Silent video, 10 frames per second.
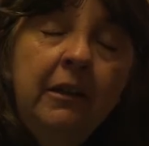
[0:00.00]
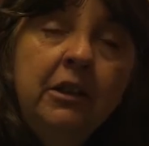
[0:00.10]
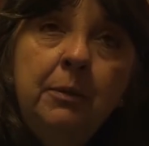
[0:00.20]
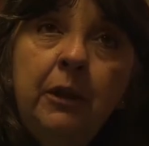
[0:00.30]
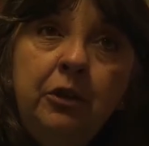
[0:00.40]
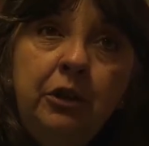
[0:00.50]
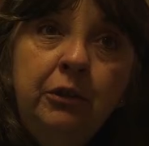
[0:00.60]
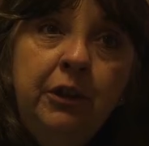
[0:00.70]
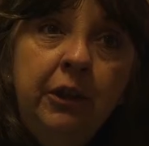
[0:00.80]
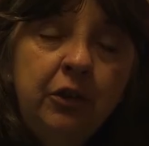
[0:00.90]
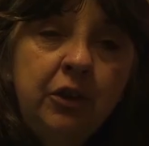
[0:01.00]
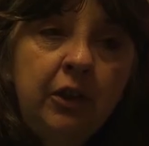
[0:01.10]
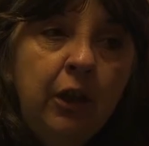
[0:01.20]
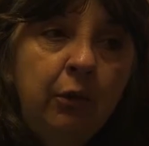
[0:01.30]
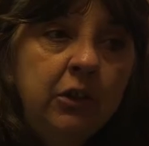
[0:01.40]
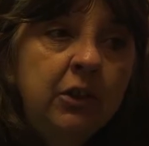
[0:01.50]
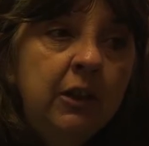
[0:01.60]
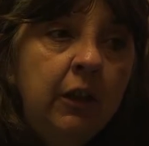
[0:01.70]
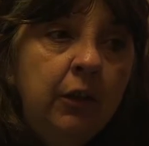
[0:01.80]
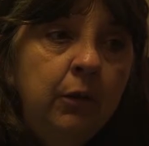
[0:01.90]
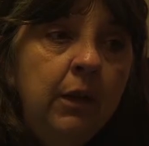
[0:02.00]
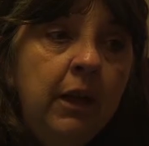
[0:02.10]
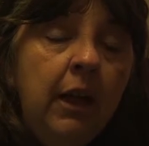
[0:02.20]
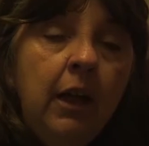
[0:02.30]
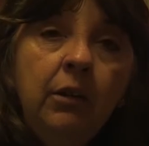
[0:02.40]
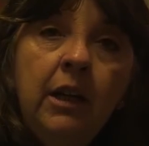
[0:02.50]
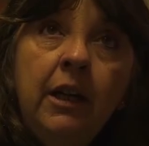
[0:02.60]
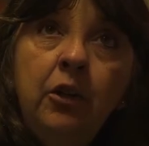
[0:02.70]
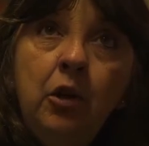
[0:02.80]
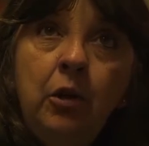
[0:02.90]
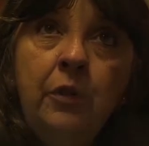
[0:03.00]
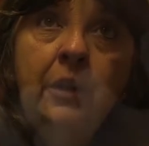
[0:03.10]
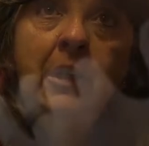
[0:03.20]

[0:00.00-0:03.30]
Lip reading: It's about 2 years ago or so, got a call to